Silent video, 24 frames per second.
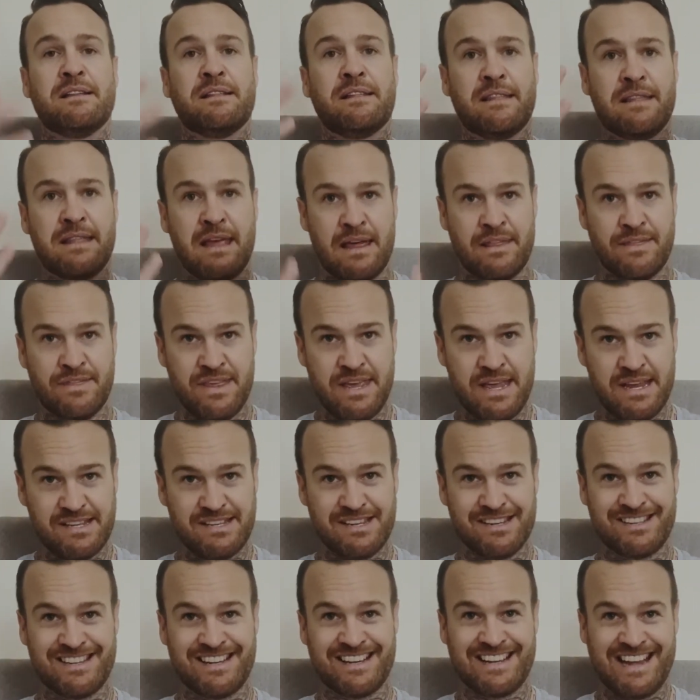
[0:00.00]
Now, this
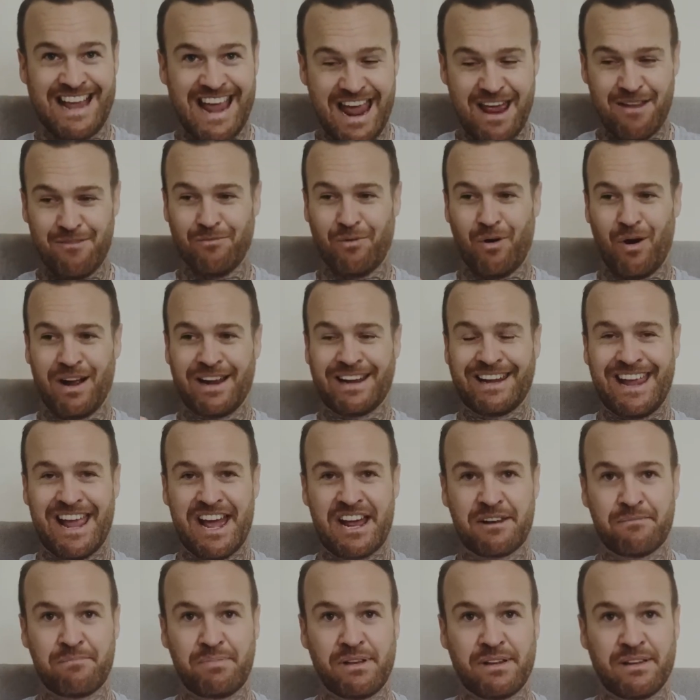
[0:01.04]
is again why
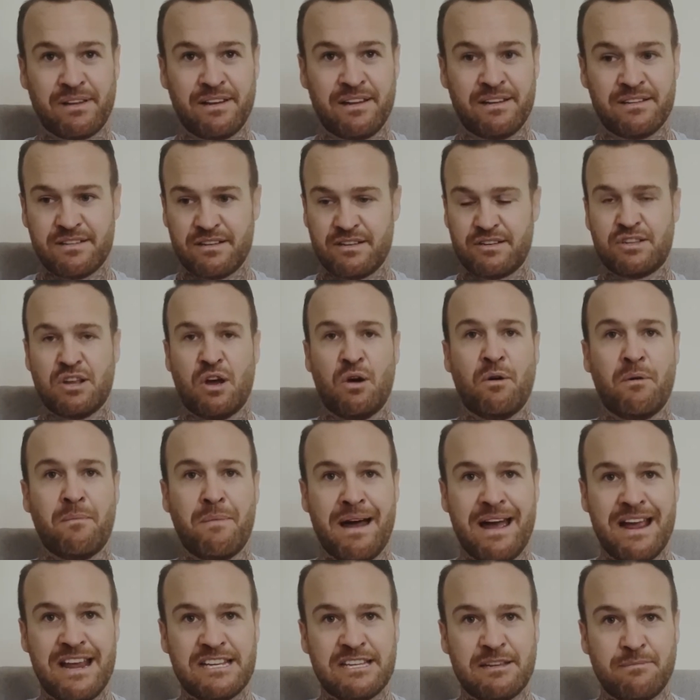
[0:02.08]
accountability is so
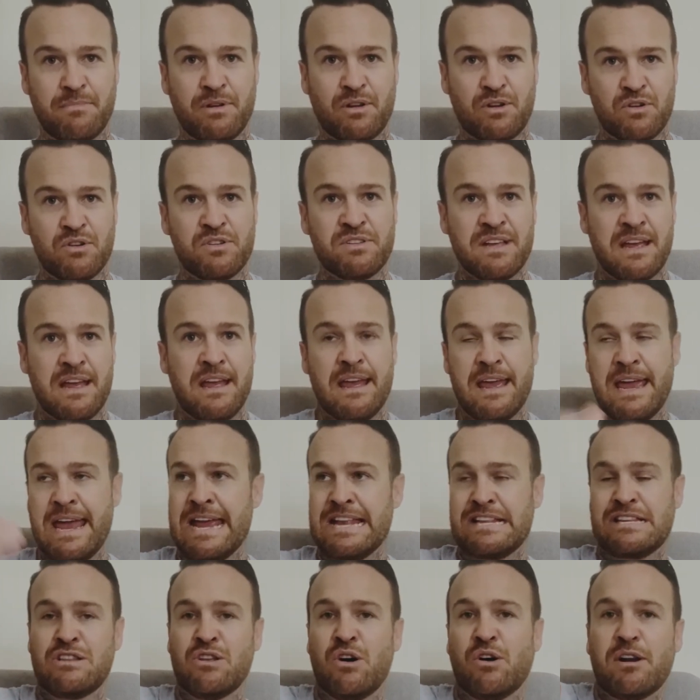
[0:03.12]
amazing, because
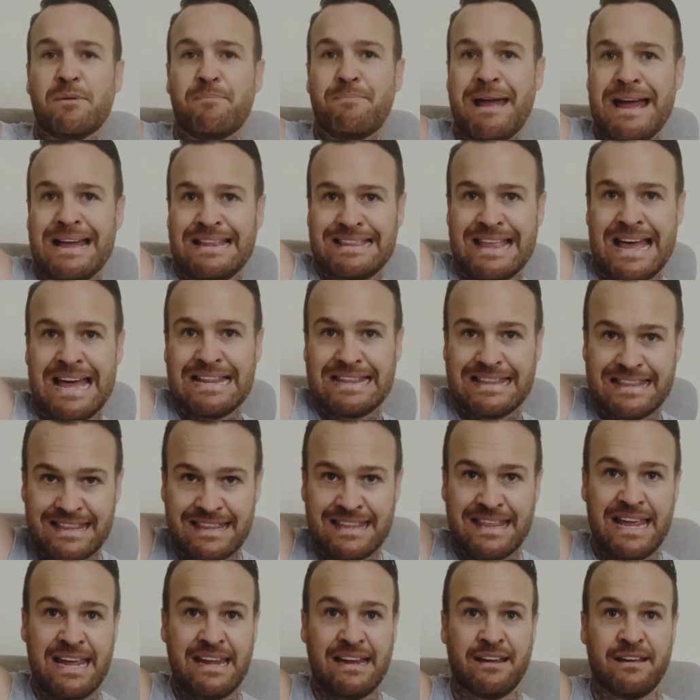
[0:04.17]
it's not about that
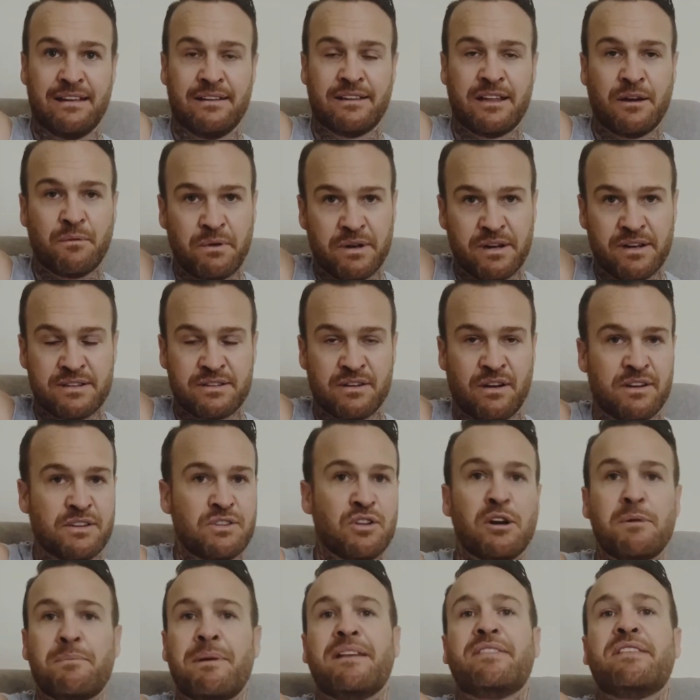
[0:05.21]
thing that we desire. It's not
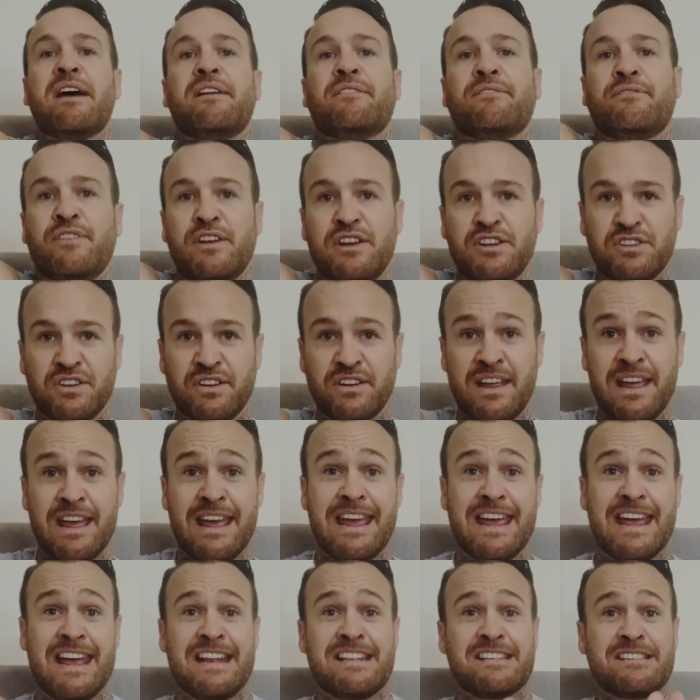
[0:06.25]
about that vision.
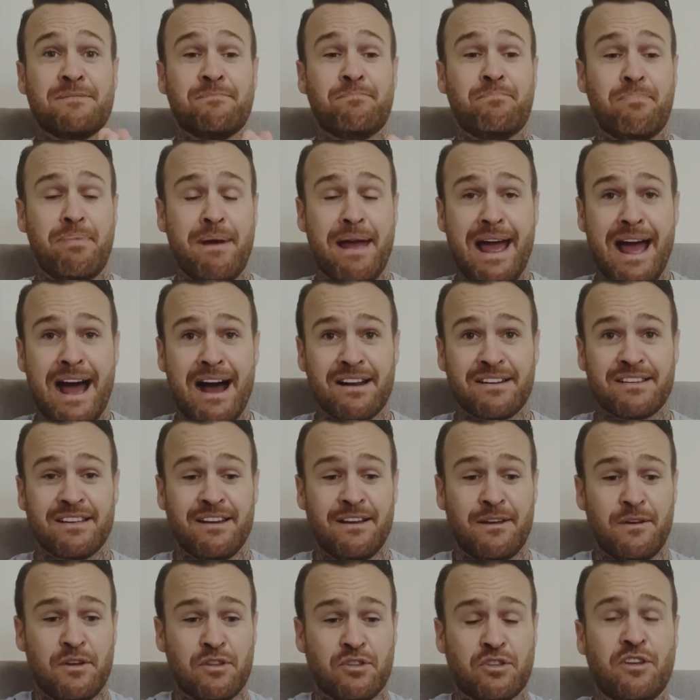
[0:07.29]
It's about
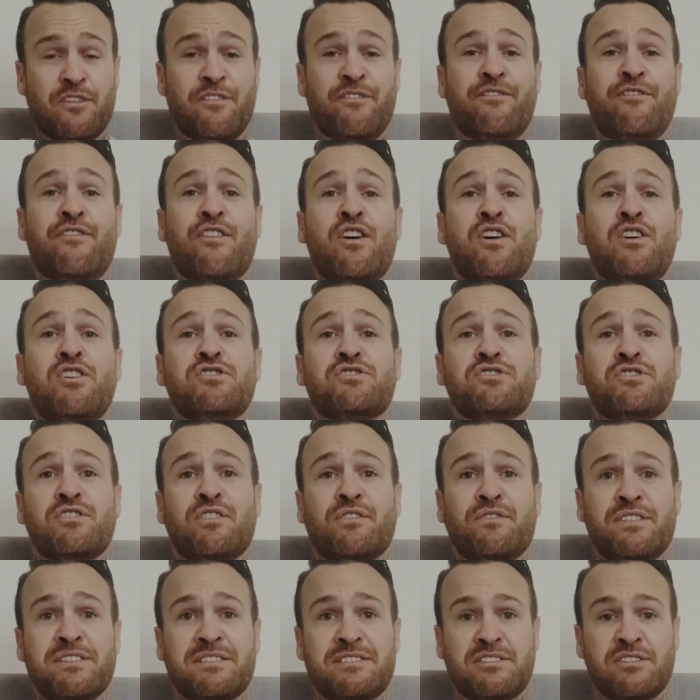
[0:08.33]
the version
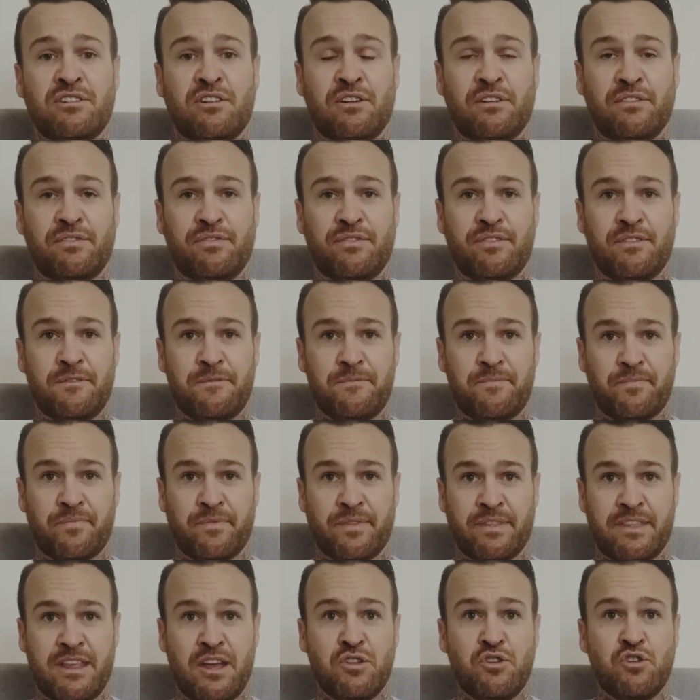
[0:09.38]
of yourself
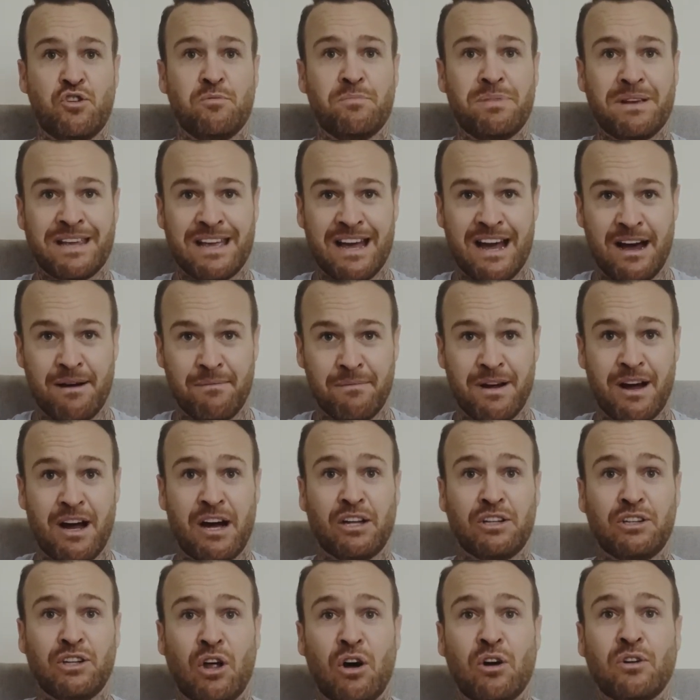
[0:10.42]
that you become
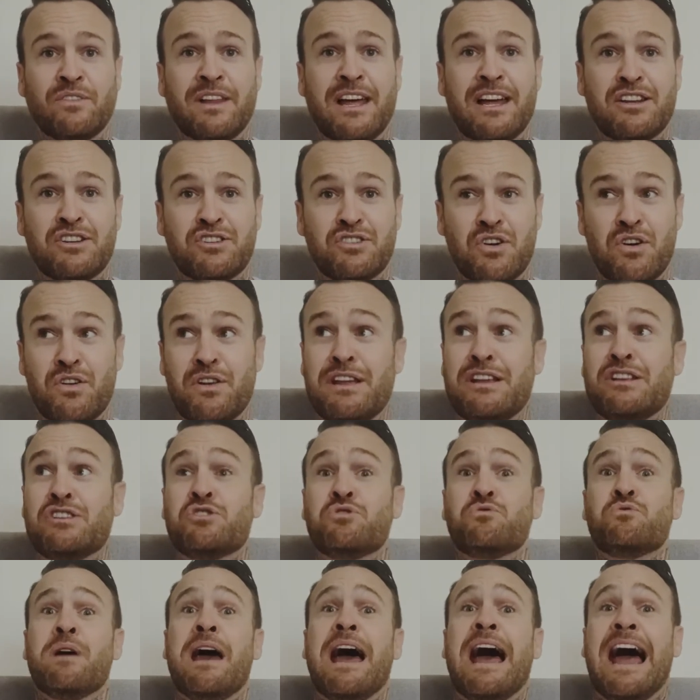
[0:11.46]
along that journey
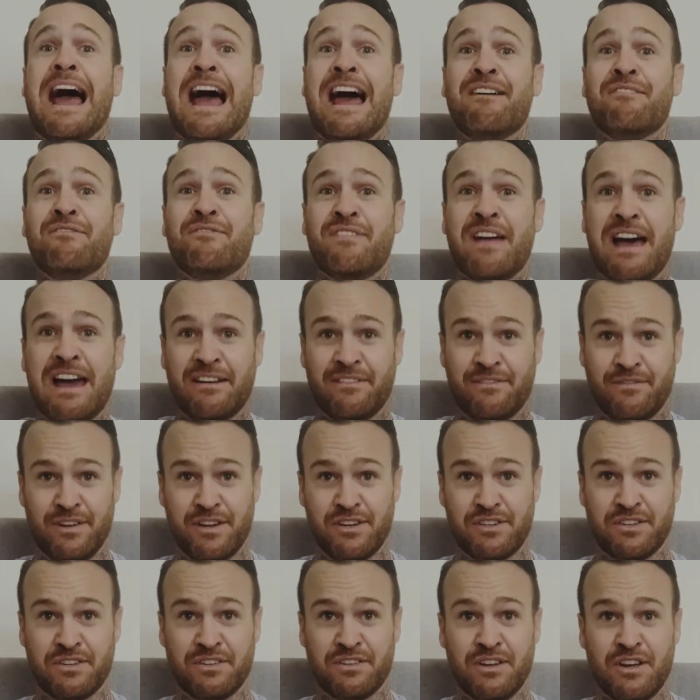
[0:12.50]
to have that
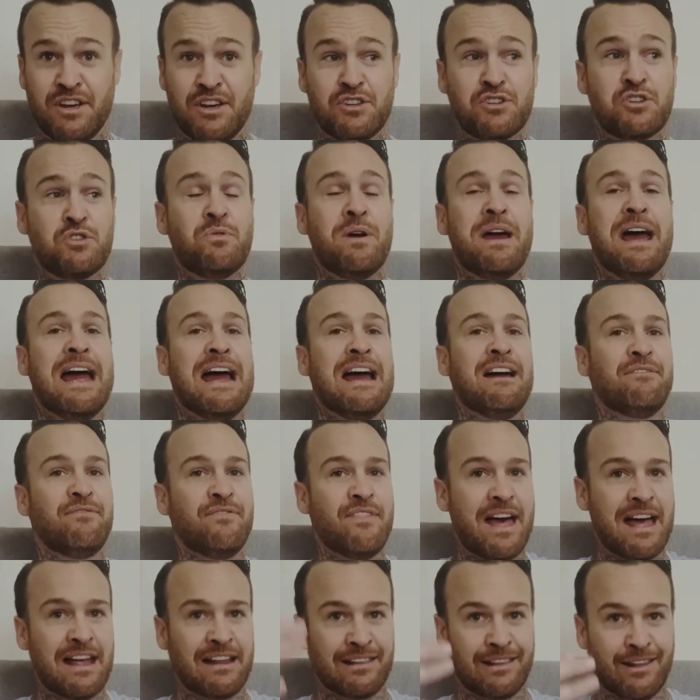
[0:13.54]
vision, to have
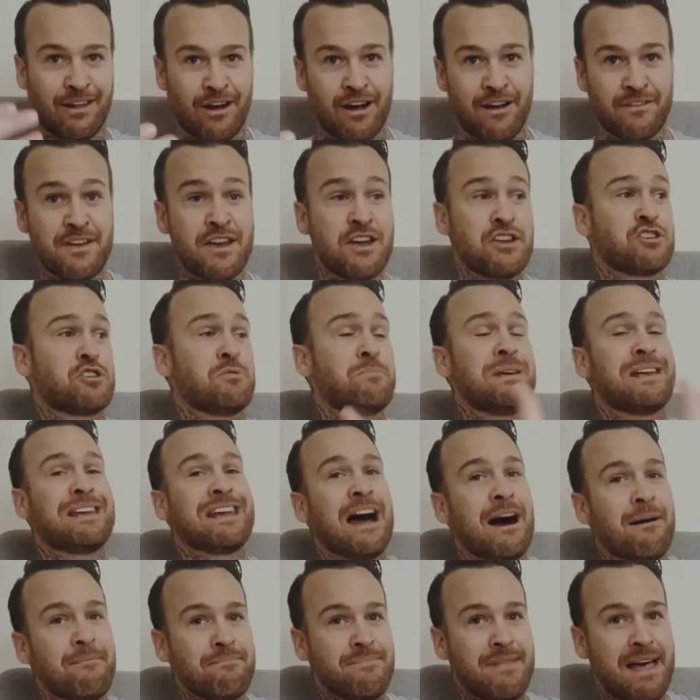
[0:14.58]
that light, to
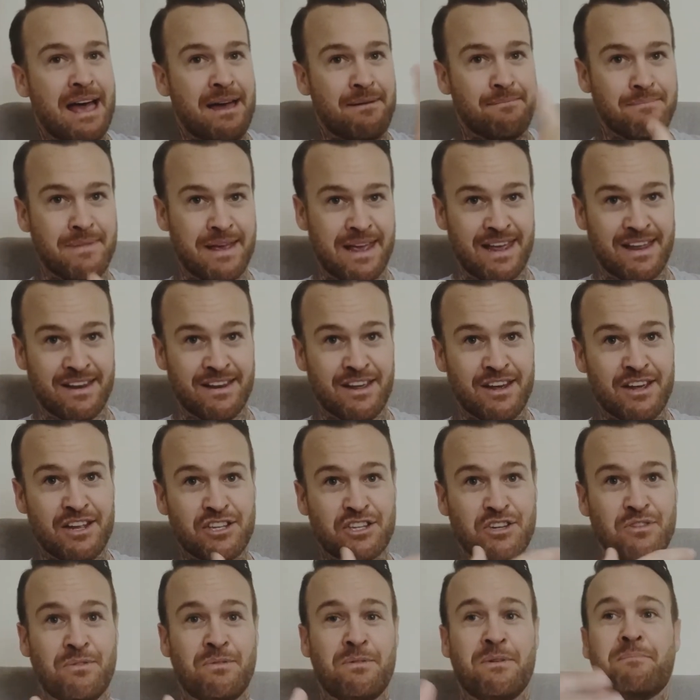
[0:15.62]
become that man,
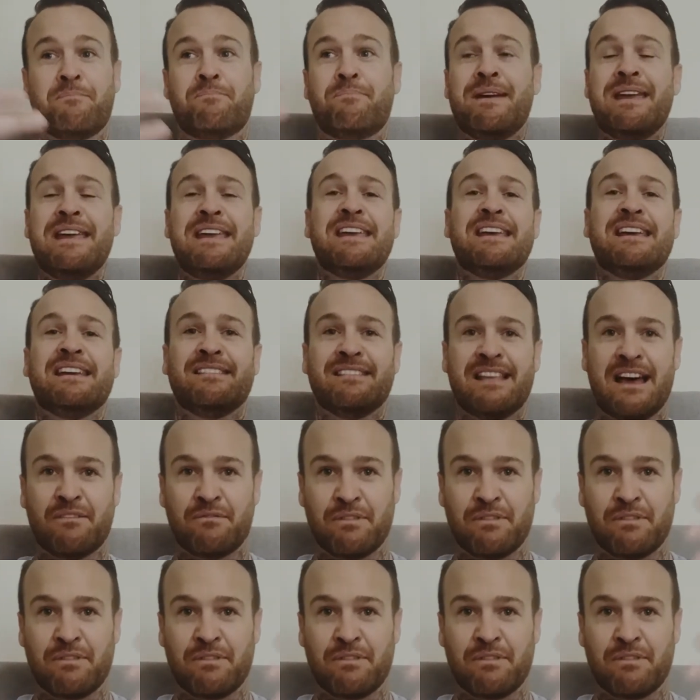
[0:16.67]
to be in that